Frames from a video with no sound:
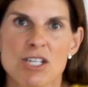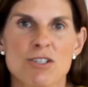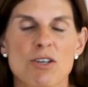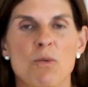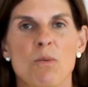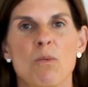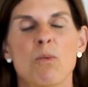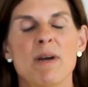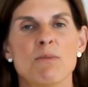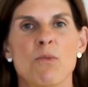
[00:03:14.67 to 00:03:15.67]
So
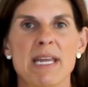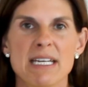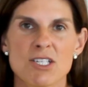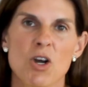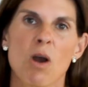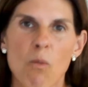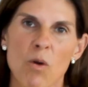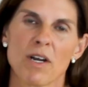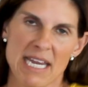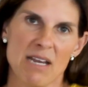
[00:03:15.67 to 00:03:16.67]
when we start
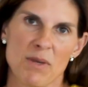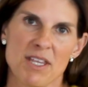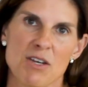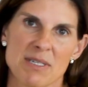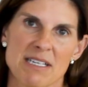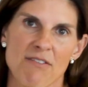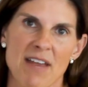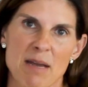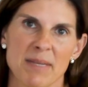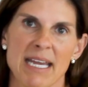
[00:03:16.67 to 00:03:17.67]
working with you as a
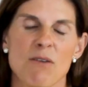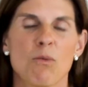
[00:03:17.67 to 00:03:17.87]
family,